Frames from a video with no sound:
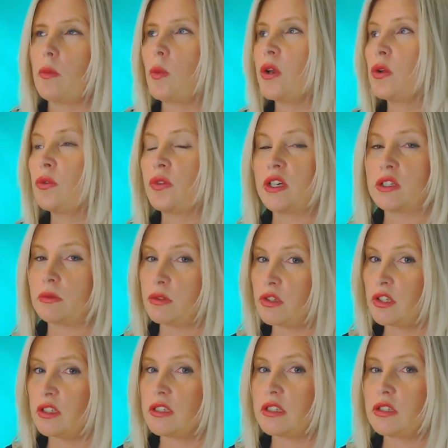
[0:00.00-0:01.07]
when you're faced with
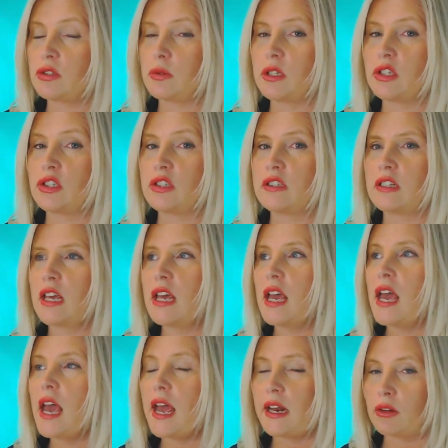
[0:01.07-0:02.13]
certain situations
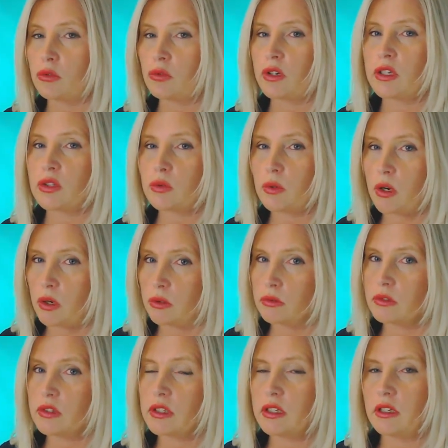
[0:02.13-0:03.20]
and grind to a
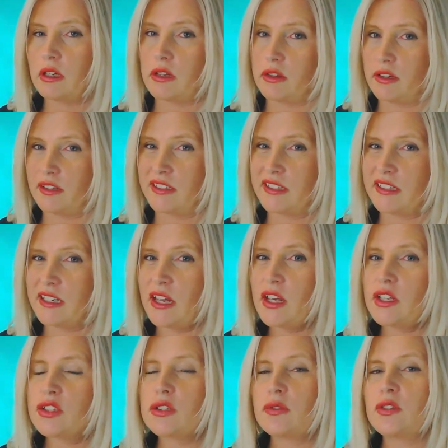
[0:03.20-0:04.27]
halt in others.
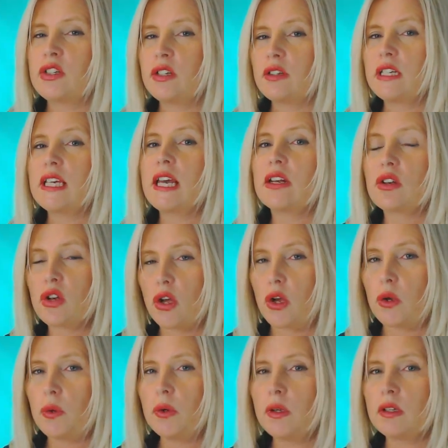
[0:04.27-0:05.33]
So if you don't yet
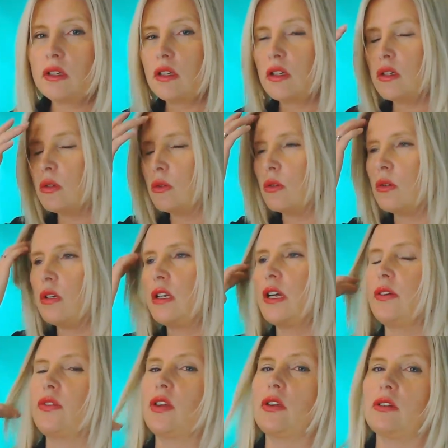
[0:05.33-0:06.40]
know your
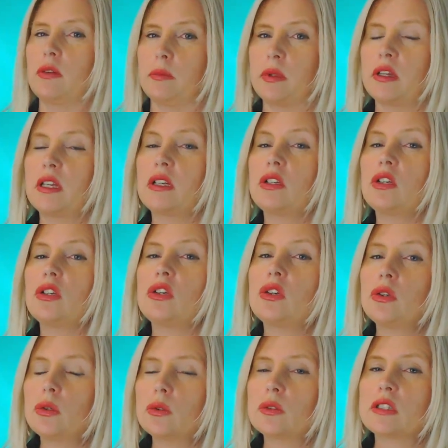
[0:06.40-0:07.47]
life code number, then
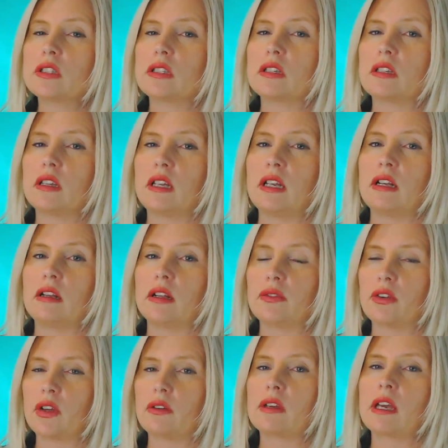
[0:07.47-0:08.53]
use the
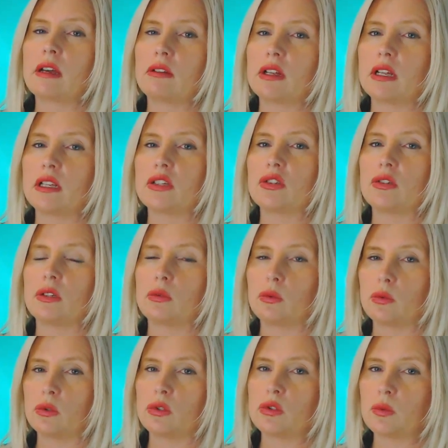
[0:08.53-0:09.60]
life code calculator in
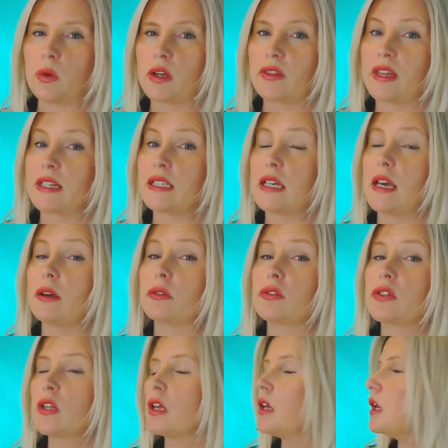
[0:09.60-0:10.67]
order to work that
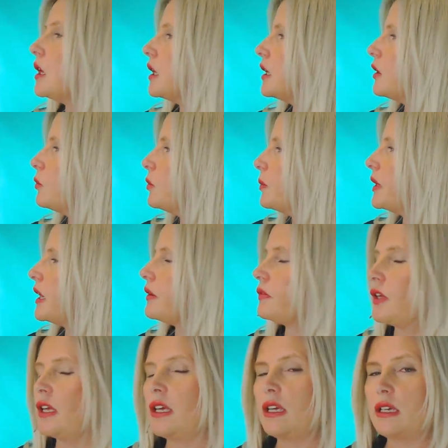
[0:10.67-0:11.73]
out. Now, what we have
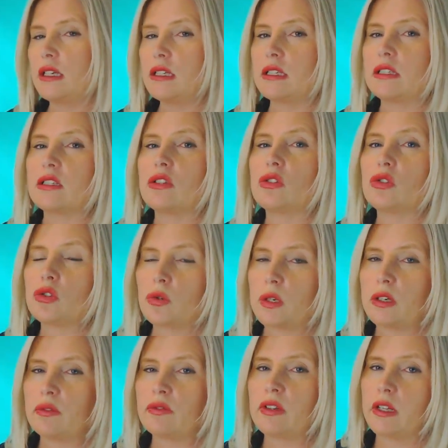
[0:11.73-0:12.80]
here is the
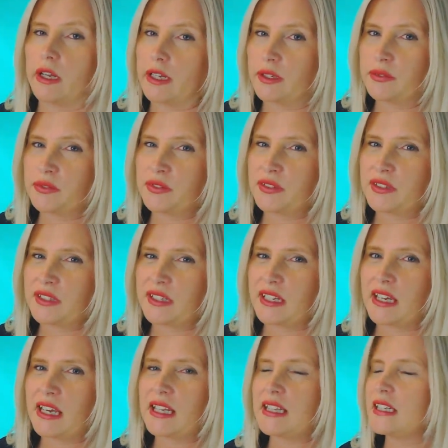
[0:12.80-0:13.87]
tree of life.
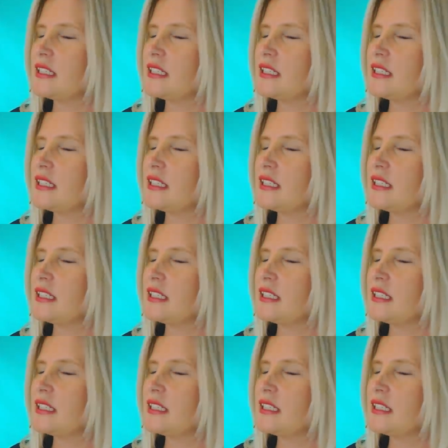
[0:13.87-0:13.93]
Okay,